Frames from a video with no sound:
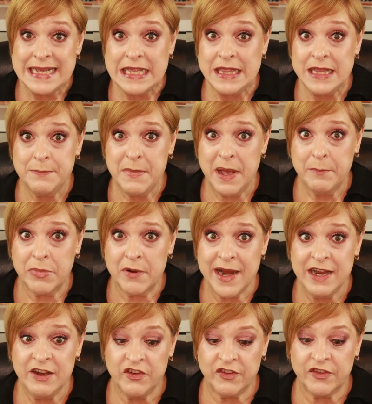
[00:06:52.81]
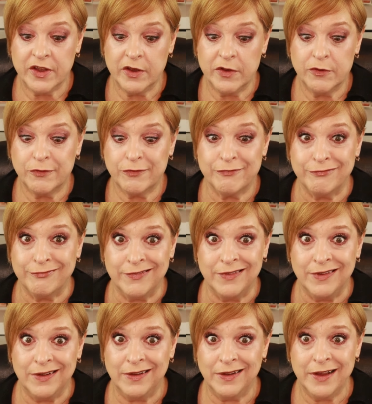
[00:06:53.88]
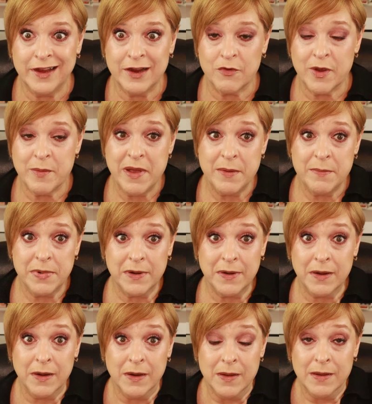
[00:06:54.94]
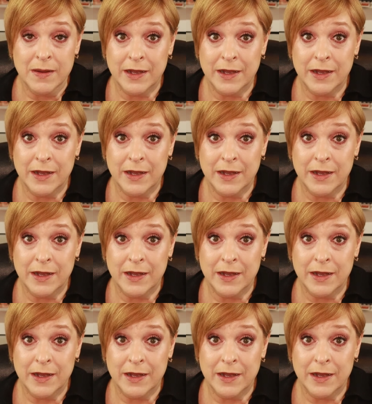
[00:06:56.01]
and then my brain just goes, oh, I can't remember.